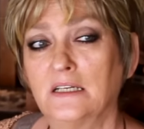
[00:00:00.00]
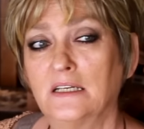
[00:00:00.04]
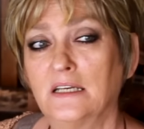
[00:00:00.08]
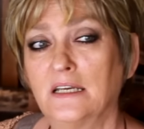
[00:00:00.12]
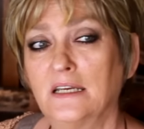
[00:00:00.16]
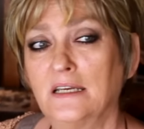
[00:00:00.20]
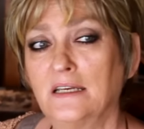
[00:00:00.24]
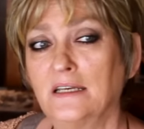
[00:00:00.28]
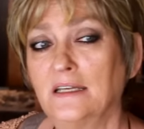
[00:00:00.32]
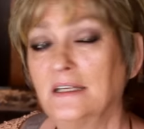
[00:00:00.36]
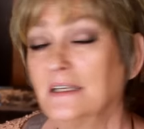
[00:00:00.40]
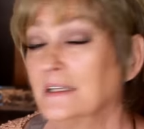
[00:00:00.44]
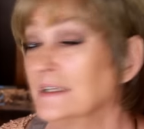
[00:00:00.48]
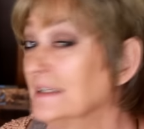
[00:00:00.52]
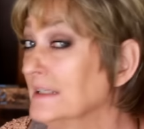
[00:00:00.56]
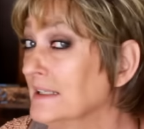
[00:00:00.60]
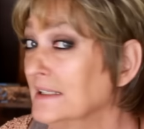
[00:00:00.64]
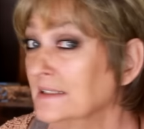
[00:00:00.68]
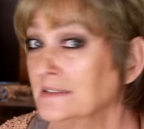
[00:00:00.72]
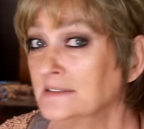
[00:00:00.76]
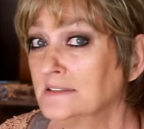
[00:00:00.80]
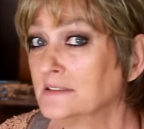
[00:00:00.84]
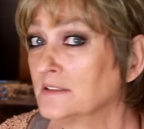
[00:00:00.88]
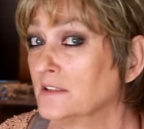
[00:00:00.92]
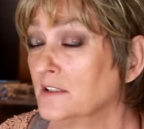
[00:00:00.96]
and it
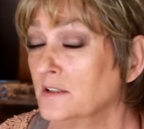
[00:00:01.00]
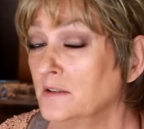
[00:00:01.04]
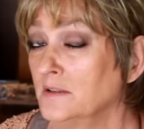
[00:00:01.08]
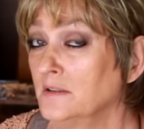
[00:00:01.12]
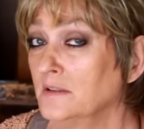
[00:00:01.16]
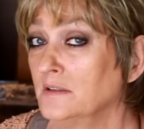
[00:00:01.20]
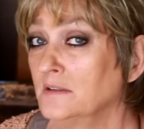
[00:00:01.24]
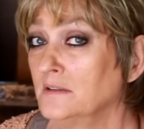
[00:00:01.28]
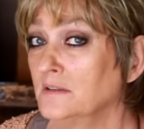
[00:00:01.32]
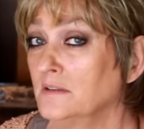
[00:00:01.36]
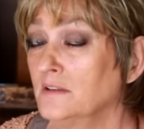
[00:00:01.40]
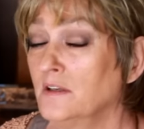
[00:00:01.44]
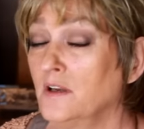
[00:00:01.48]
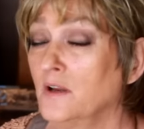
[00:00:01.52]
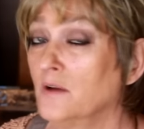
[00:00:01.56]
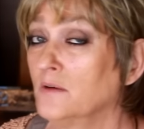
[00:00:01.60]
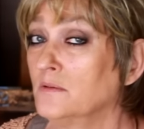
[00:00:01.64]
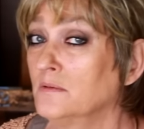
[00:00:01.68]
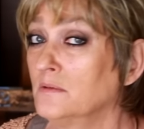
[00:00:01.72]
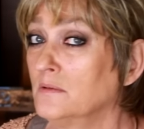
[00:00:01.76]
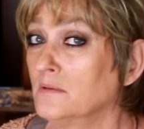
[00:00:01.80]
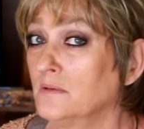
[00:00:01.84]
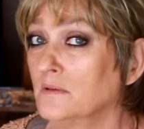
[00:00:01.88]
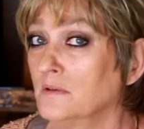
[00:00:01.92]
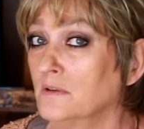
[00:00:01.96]
is going to, you know,
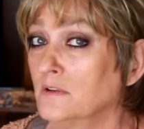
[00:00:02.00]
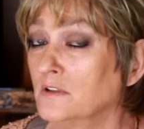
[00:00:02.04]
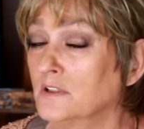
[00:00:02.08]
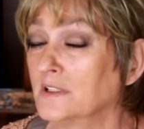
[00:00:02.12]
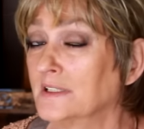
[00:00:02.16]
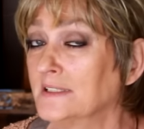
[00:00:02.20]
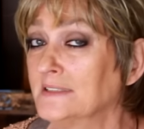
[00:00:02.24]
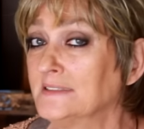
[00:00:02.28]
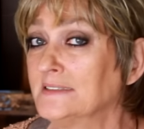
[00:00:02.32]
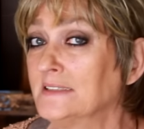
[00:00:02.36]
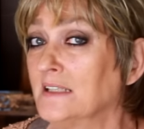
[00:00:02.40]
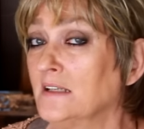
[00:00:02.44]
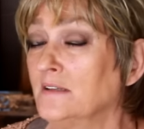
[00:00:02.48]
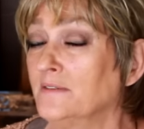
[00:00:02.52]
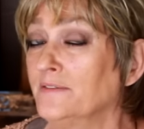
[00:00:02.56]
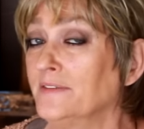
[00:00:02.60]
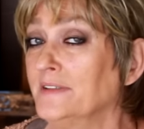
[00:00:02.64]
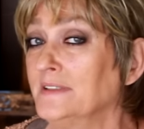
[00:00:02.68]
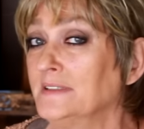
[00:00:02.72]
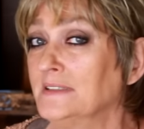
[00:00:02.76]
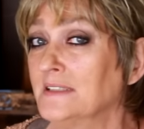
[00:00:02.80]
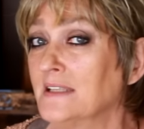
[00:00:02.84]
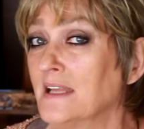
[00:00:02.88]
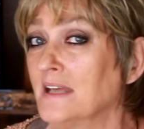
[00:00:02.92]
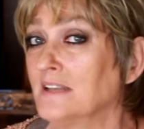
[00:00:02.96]
hook itself
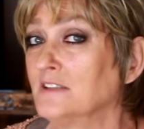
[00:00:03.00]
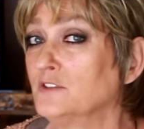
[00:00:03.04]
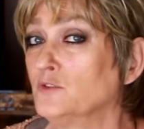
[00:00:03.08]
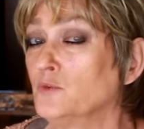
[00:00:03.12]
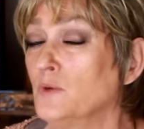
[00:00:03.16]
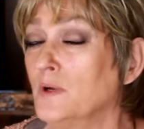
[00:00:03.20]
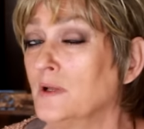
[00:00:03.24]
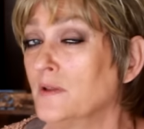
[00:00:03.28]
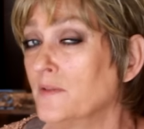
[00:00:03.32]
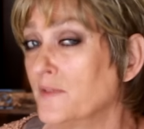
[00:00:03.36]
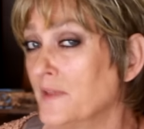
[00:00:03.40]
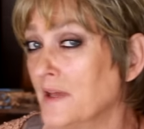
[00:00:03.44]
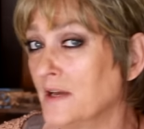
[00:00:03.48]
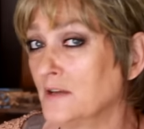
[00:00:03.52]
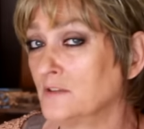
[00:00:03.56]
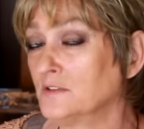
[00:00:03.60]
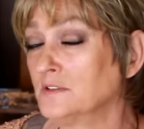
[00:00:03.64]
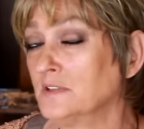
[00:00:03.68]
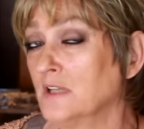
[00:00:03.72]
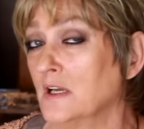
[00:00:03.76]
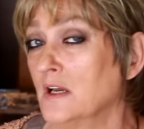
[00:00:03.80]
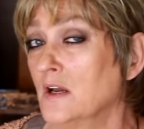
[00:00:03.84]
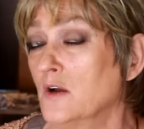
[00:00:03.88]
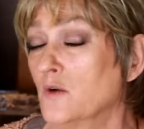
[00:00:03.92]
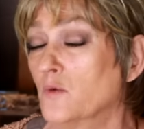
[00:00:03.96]
into that 12th house,
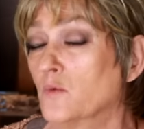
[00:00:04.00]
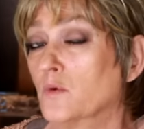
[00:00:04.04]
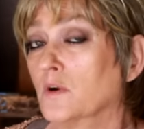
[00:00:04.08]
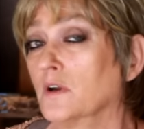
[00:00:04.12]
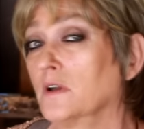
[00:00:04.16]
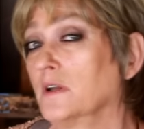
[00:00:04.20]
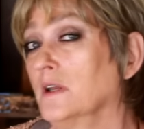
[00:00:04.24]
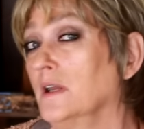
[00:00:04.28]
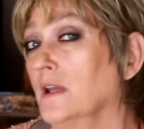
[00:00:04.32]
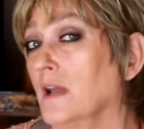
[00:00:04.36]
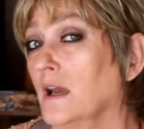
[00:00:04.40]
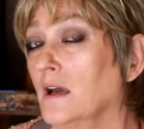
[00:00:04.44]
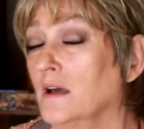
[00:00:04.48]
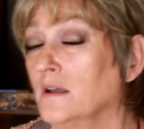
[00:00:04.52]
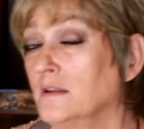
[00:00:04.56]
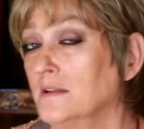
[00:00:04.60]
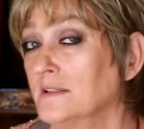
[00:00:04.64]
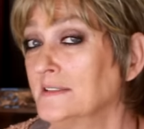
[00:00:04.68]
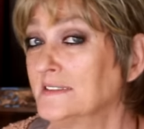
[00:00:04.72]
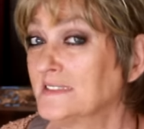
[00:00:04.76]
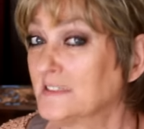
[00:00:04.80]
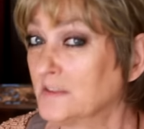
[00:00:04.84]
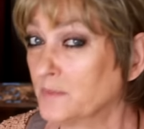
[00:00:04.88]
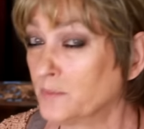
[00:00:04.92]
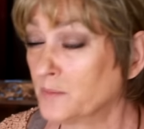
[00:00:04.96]
working on the
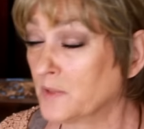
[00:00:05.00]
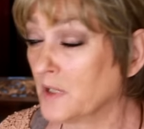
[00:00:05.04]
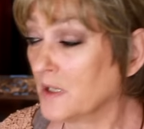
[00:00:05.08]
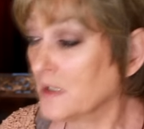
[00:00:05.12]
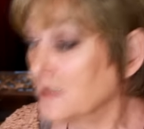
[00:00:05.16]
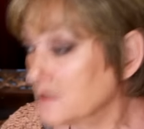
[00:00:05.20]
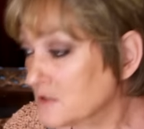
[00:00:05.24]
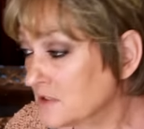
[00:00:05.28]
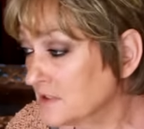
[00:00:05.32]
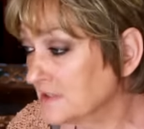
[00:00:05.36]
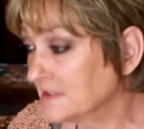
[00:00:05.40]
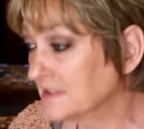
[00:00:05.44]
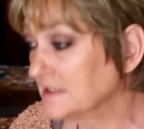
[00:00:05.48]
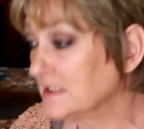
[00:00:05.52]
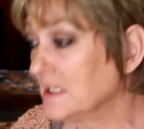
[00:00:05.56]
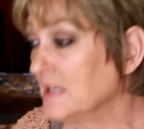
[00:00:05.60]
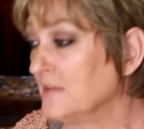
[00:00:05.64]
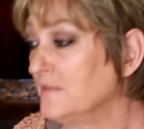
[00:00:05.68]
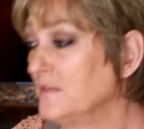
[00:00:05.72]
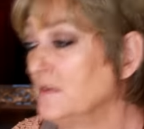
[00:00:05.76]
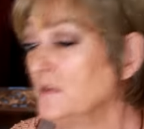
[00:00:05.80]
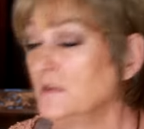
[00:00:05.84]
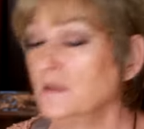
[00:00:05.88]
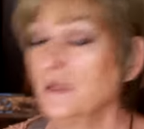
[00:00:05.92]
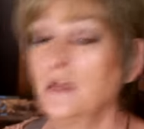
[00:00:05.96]
subconscious
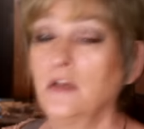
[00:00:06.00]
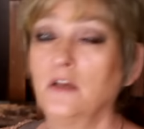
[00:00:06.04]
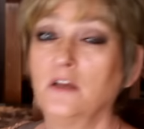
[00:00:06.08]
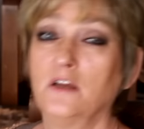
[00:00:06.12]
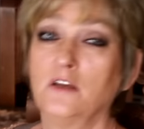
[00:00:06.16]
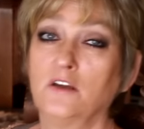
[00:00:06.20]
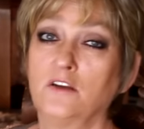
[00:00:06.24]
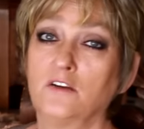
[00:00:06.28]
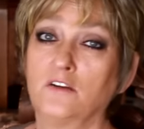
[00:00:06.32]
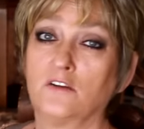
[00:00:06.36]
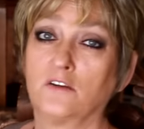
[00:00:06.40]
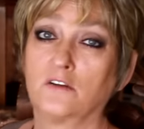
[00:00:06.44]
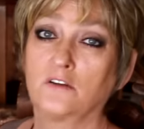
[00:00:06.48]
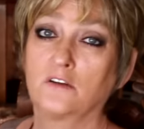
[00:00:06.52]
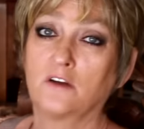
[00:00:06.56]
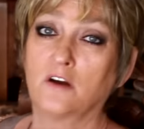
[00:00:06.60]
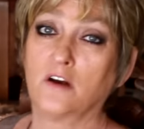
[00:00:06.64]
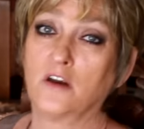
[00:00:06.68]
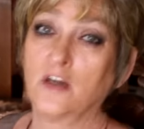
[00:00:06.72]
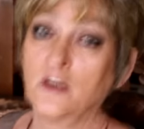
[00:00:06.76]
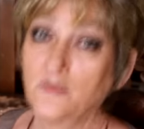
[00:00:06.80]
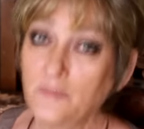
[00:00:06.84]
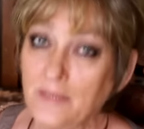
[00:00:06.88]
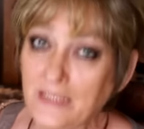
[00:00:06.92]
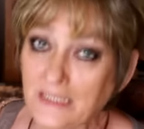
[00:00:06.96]
level, your
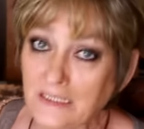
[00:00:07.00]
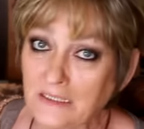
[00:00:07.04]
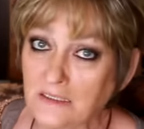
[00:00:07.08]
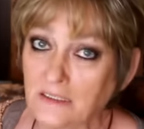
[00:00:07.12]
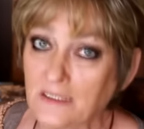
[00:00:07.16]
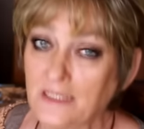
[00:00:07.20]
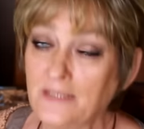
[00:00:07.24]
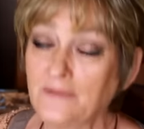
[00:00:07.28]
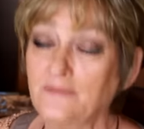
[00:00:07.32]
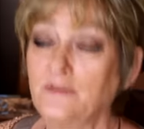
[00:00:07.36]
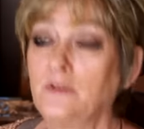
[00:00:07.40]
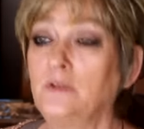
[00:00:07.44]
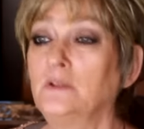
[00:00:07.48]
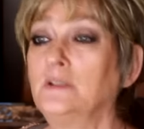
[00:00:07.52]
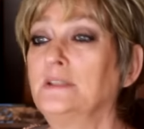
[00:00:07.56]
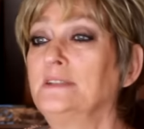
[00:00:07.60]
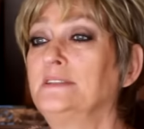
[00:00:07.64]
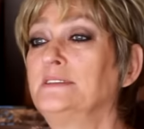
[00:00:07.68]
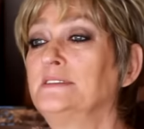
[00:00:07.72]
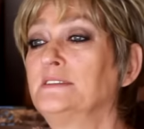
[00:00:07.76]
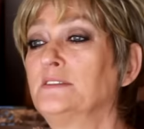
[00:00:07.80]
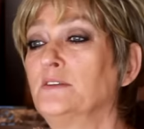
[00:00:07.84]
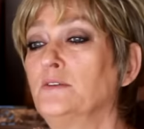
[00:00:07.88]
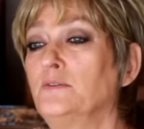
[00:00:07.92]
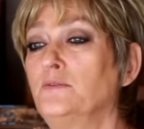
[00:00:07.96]
karmic level,
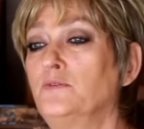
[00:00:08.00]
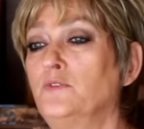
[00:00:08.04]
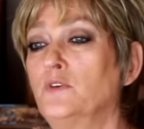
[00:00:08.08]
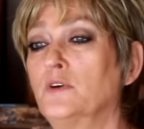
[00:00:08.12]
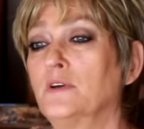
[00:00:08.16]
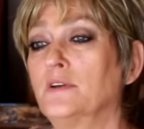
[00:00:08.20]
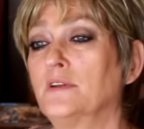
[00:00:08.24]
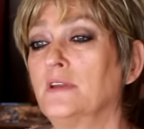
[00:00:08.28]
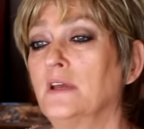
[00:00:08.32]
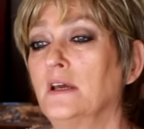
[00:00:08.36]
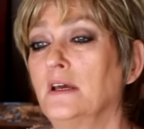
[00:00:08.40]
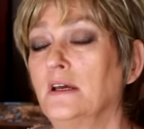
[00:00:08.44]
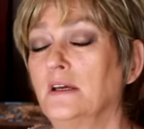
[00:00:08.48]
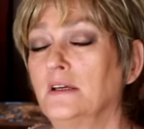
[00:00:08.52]
and so forth.